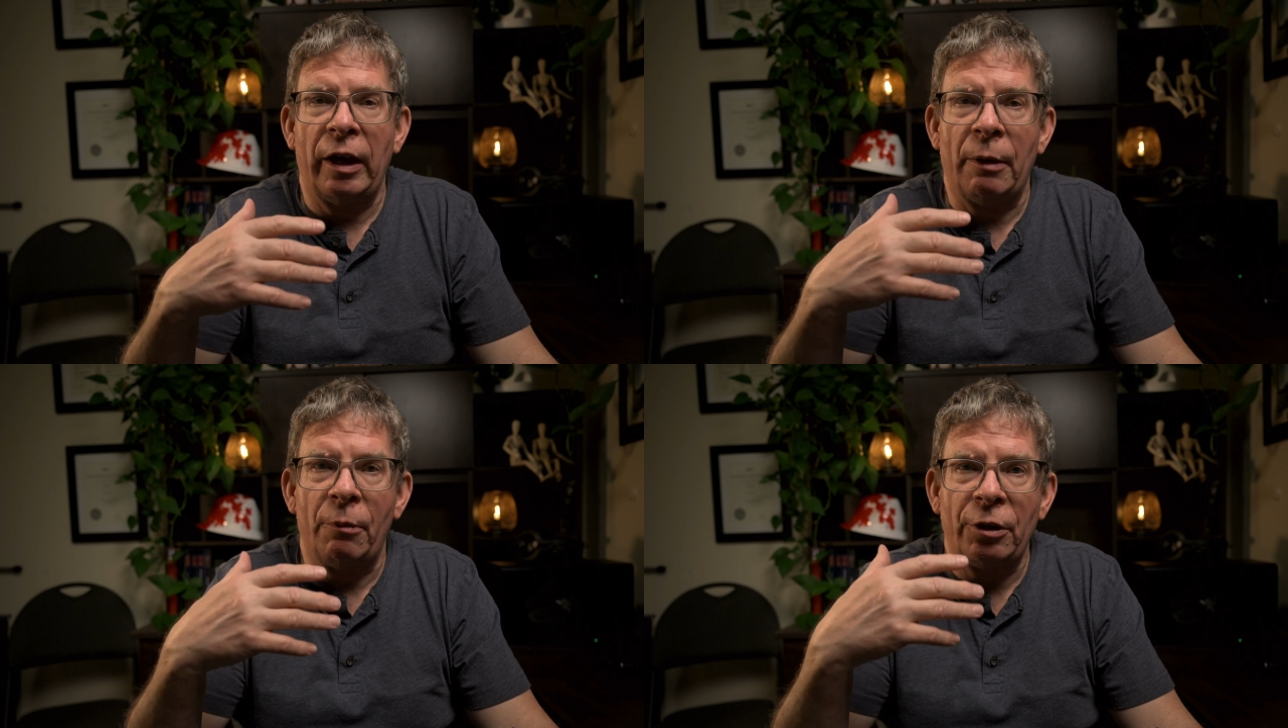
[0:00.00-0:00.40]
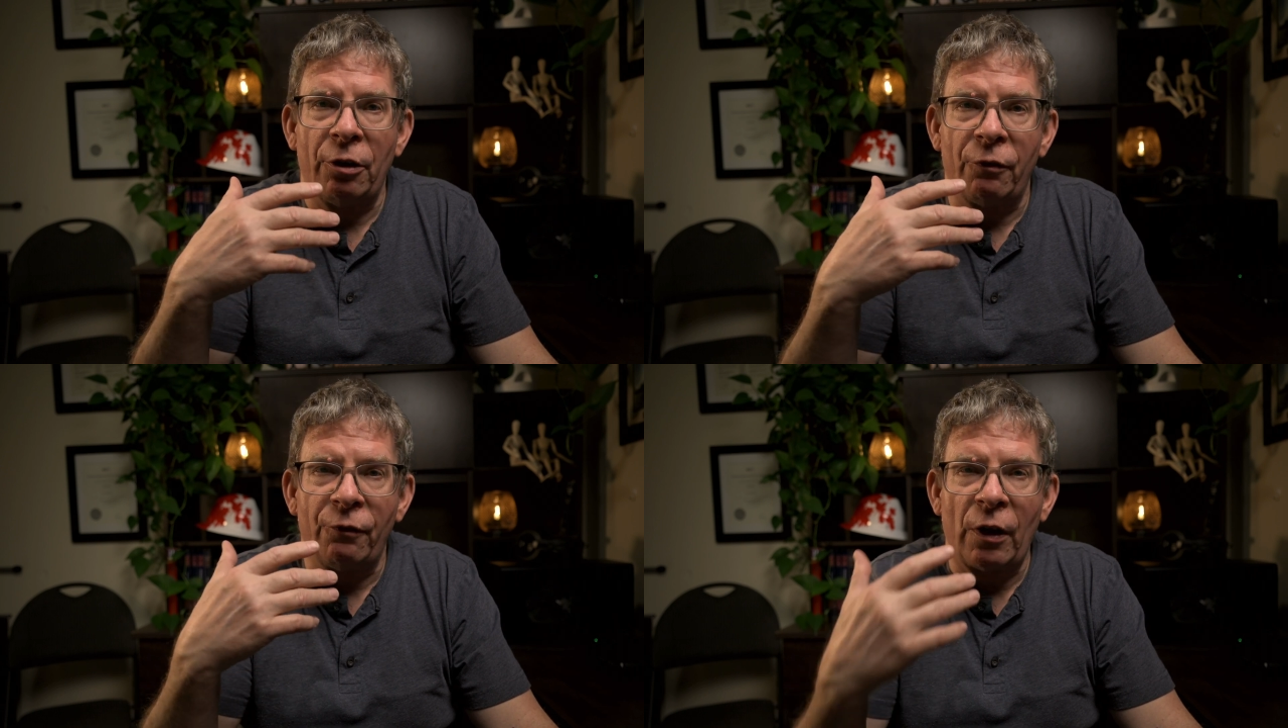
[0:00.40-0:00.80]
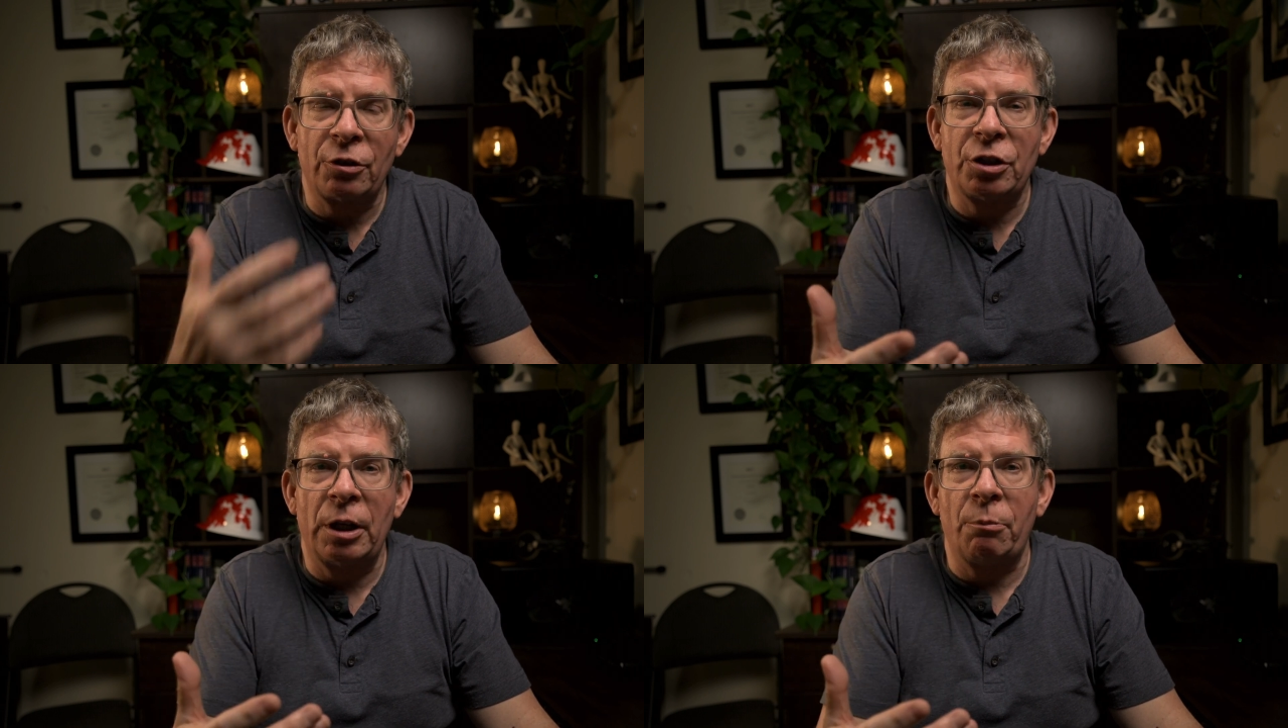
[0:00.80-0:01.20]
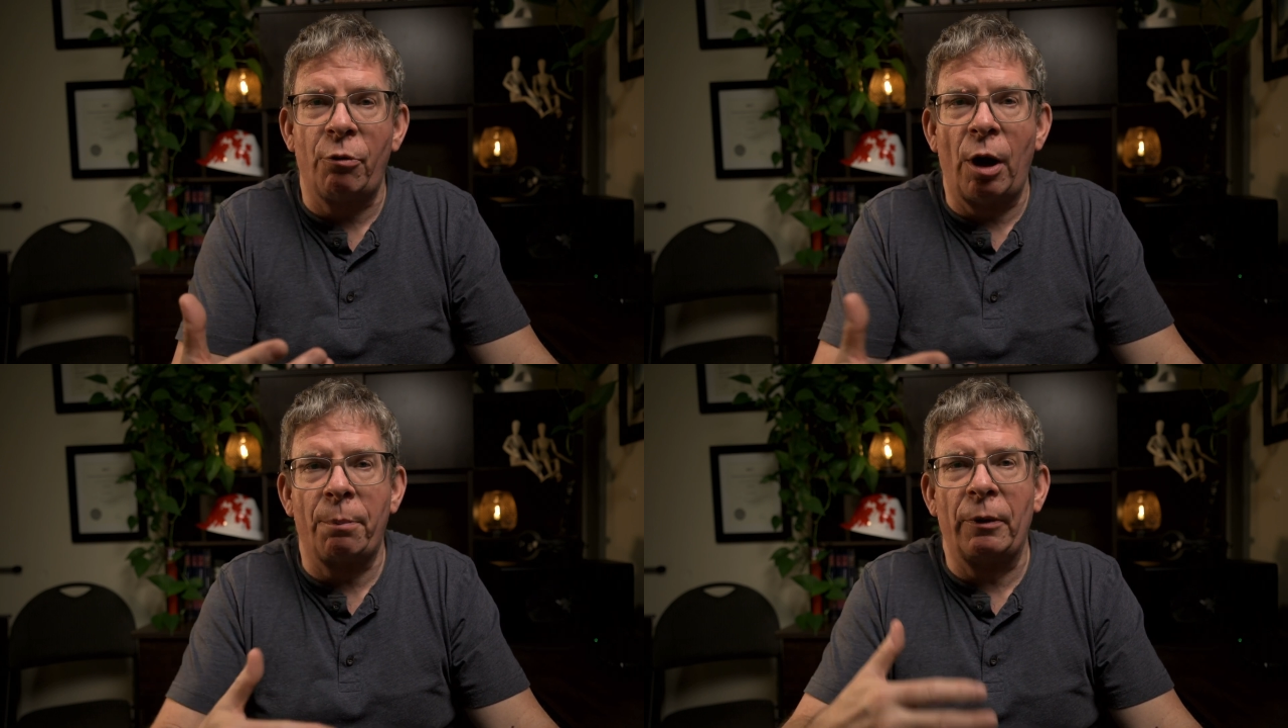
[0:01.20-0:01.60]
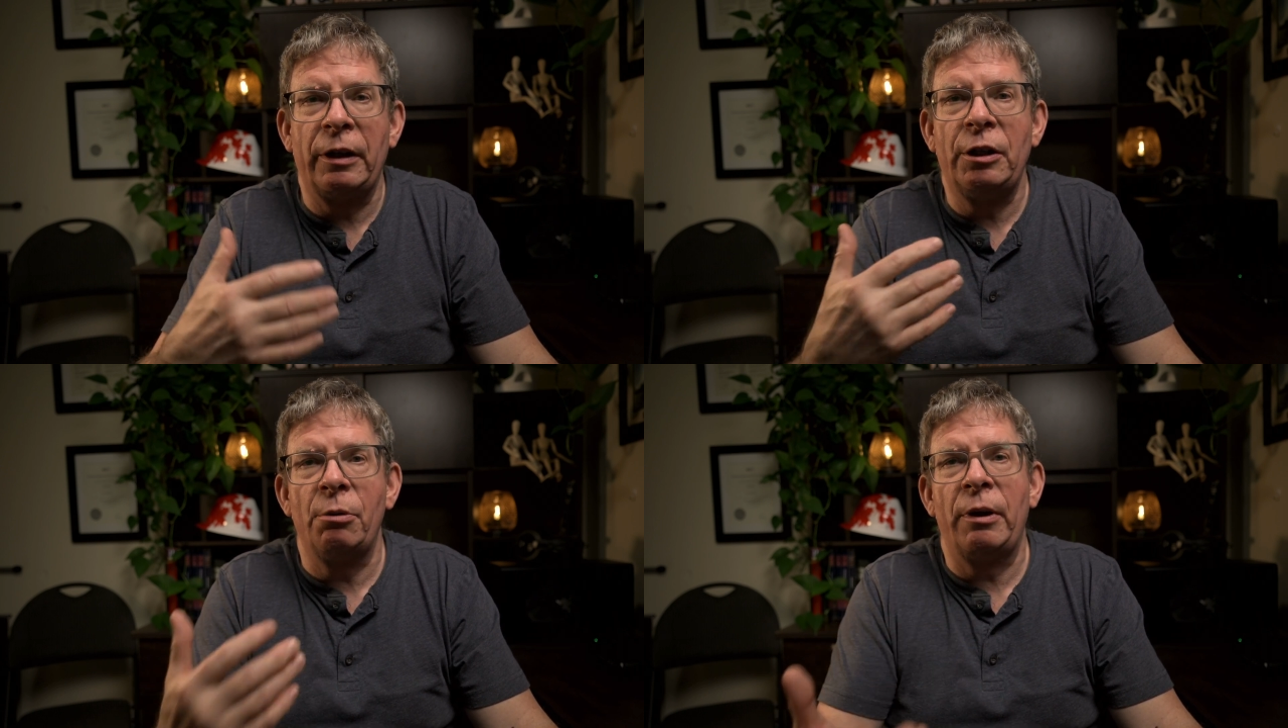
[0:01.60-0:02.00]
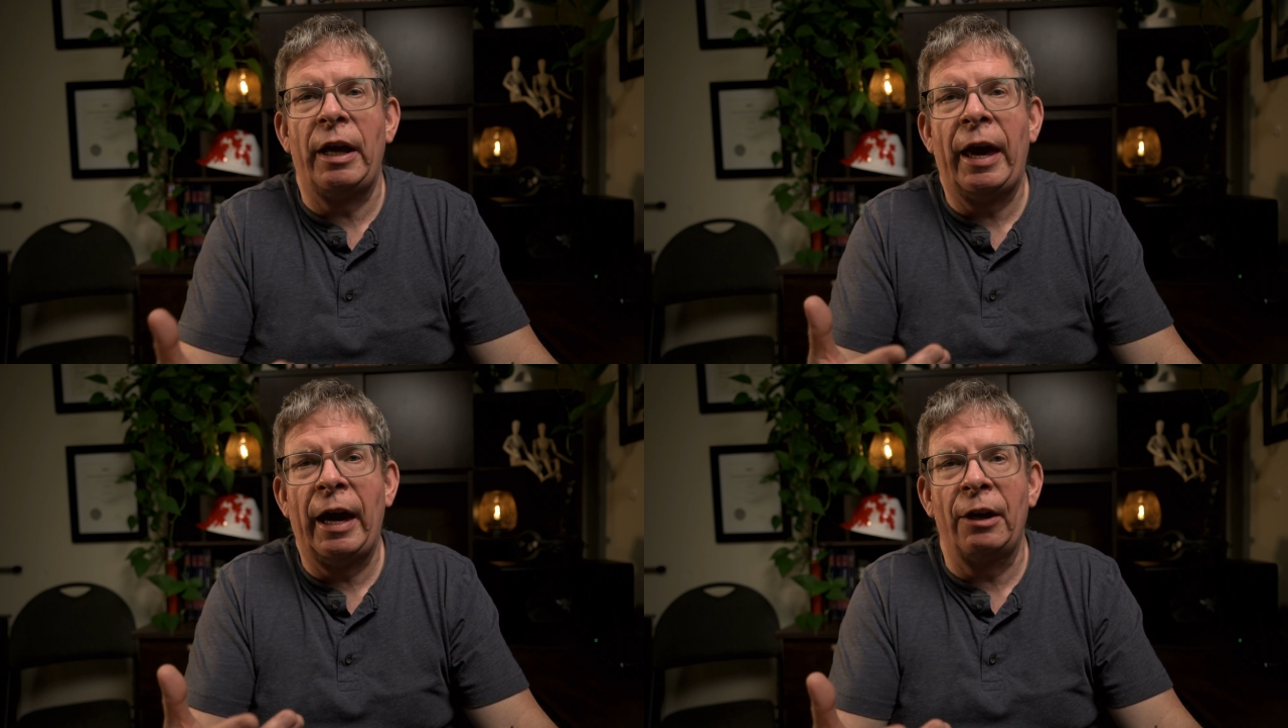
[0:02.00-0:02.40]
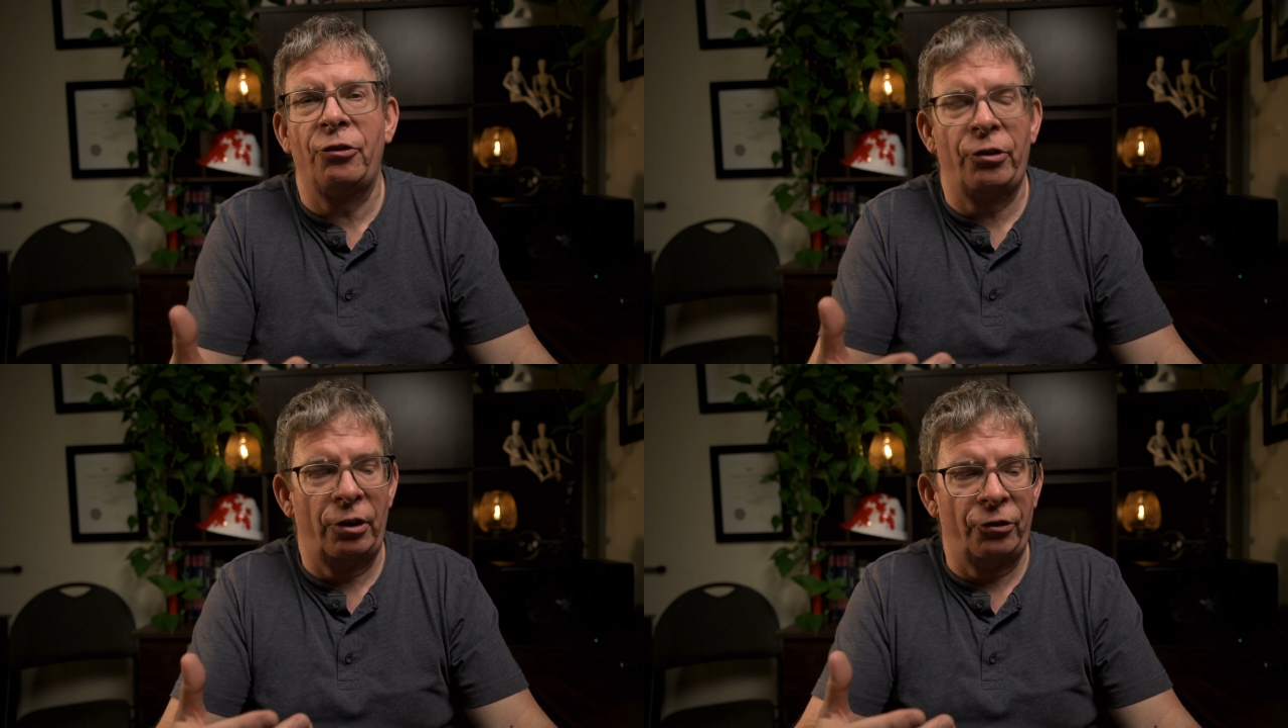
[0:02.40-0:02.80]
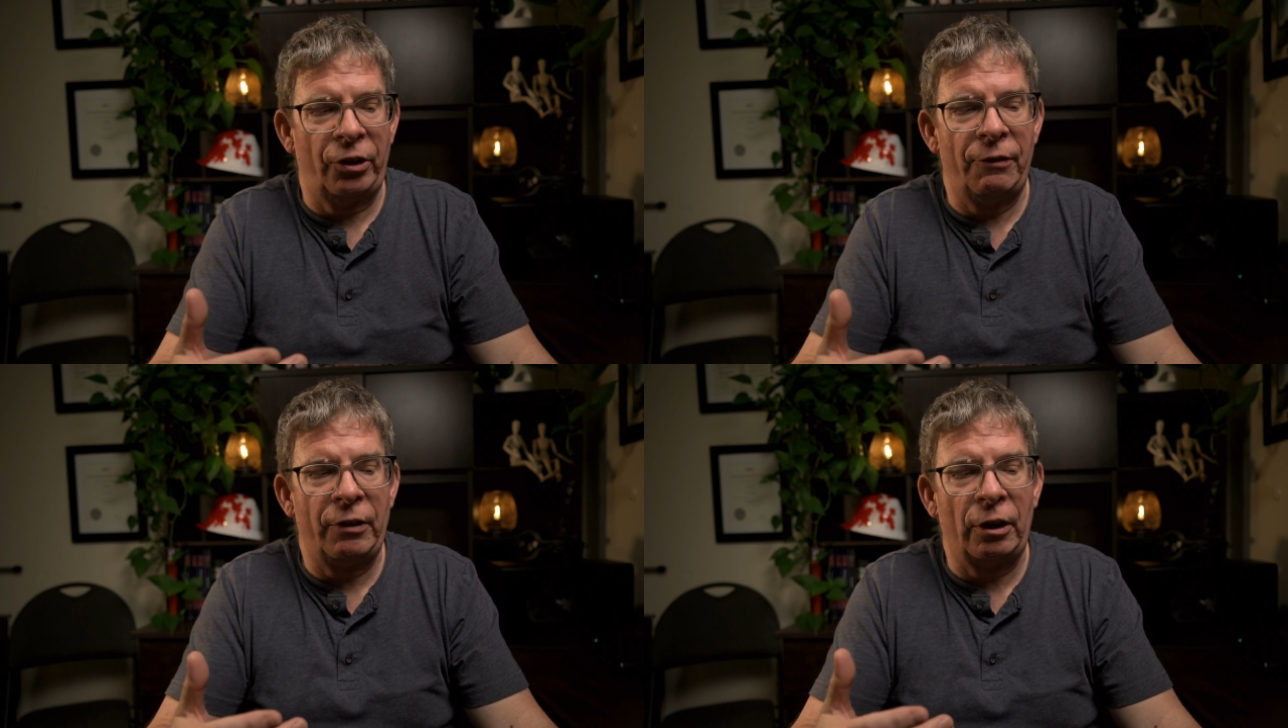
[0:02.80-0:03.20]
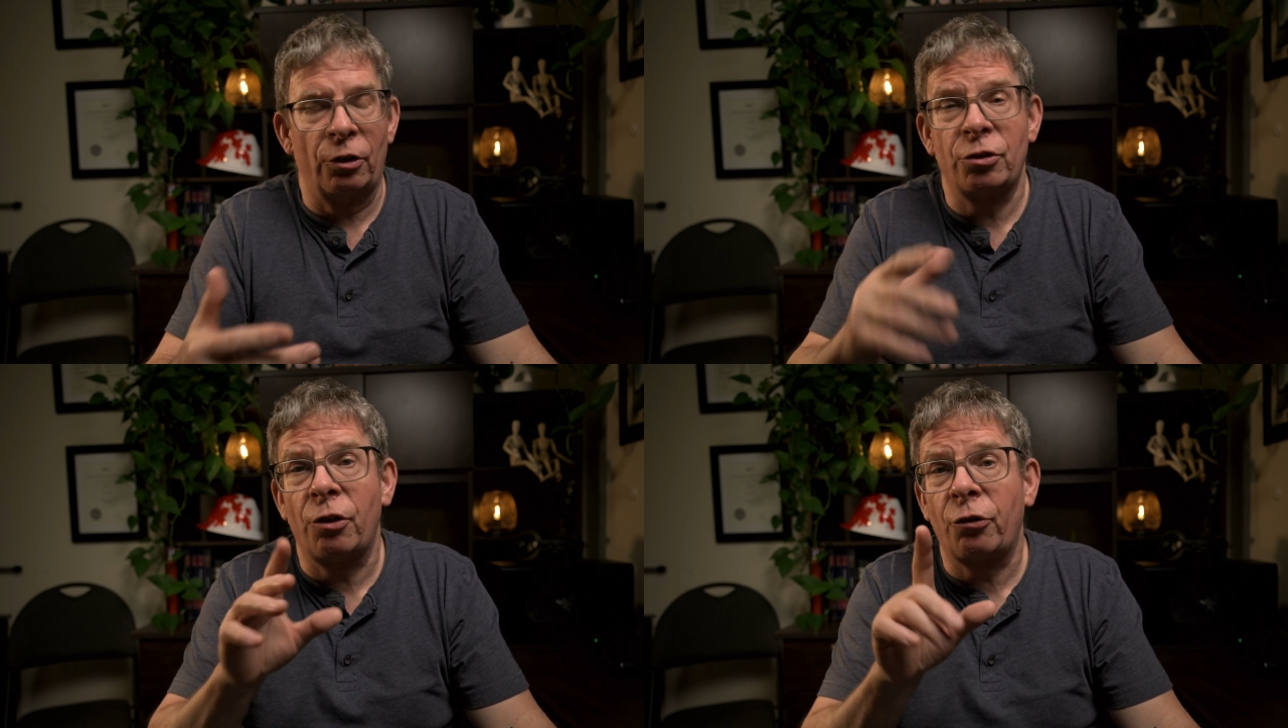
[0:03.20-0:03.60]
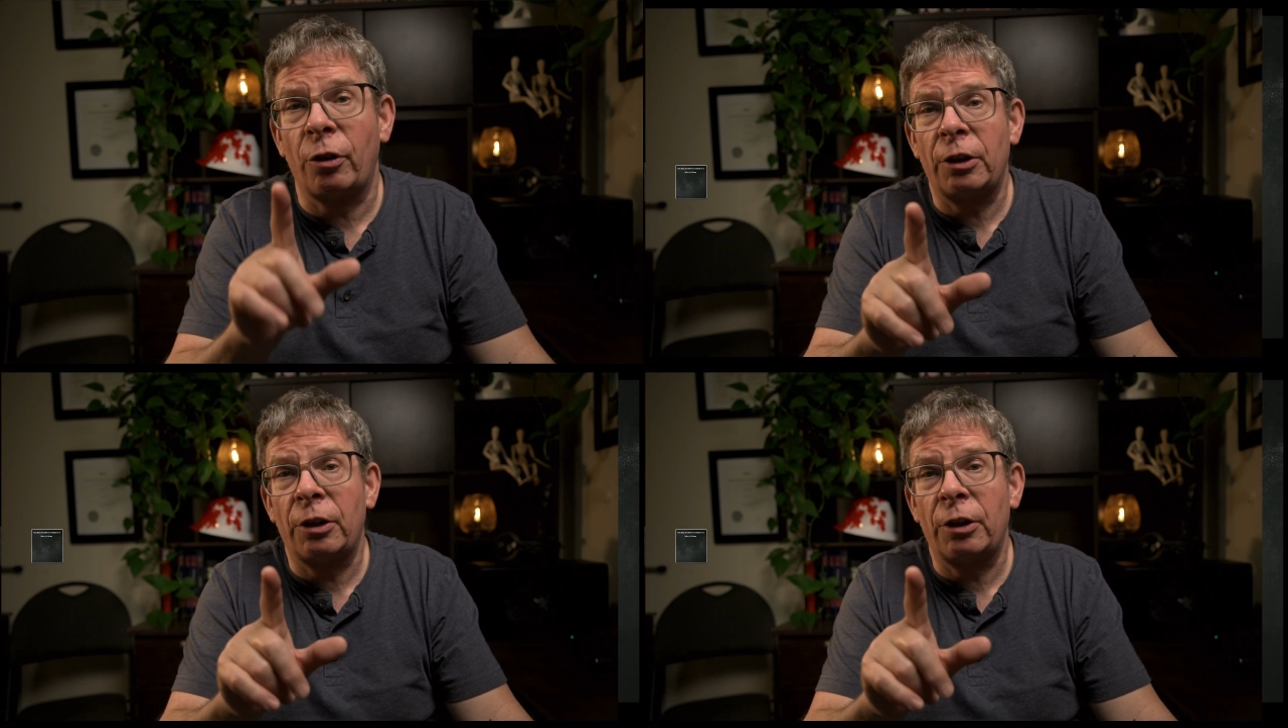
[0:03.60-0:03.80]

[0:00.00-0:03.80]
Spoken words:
And when you're functioning properly, you enhance a safety culture. So